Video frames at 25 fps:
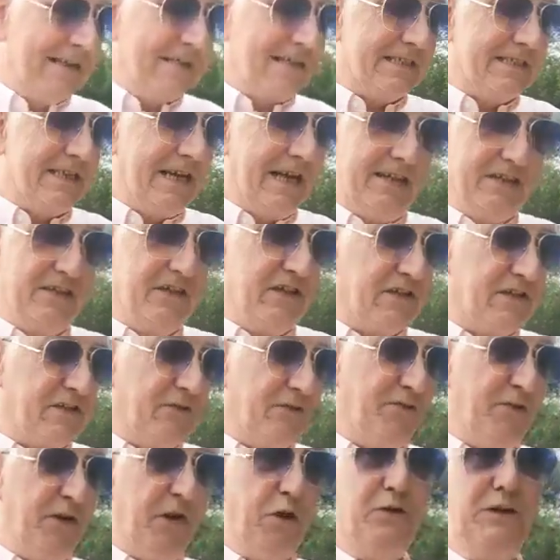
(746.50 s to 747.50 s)
as I said, there's
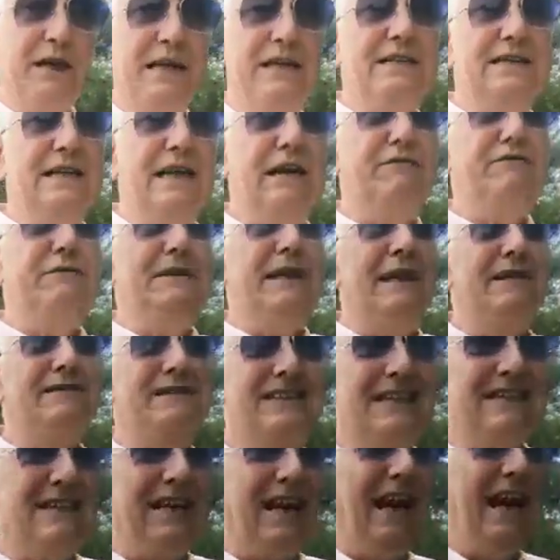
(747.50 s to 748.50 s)
just a few days left
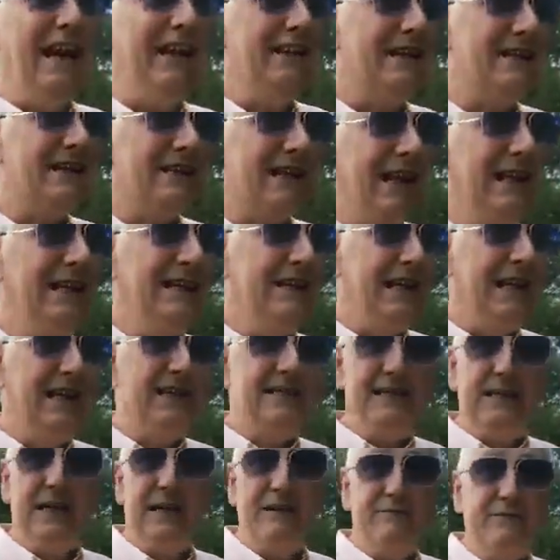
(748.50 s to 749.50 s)
now. Today there's 8
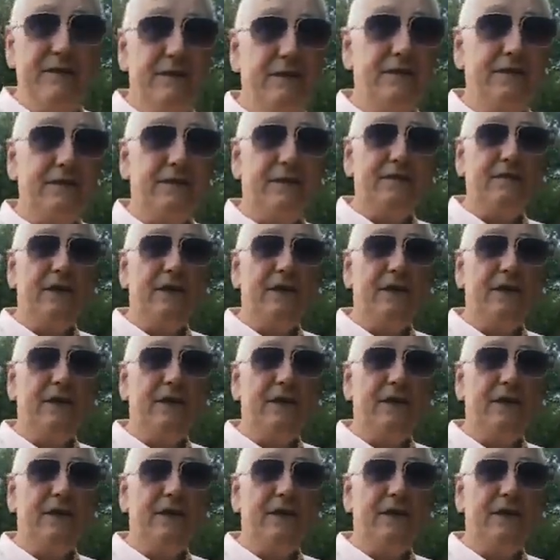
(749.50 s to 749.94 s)
days left.